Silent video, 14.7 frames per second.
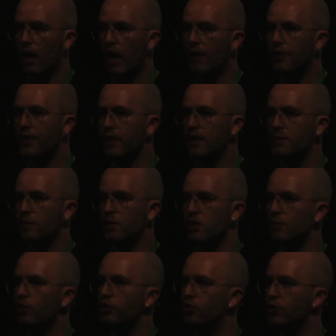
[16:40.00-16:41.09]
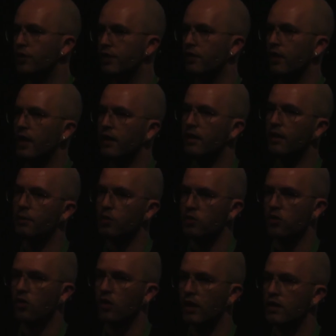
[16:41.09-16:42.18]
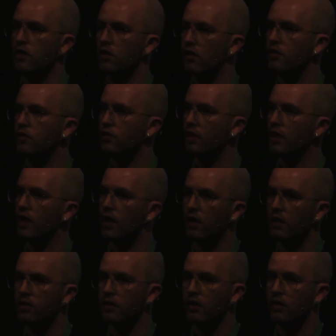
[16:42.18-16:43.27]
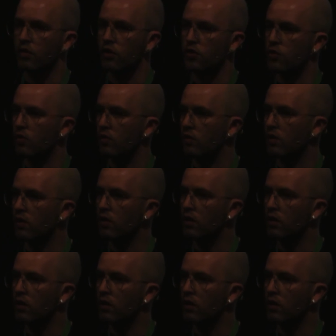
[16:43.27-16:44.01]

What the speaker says: I think it's possible to iterate the book collection into the closure.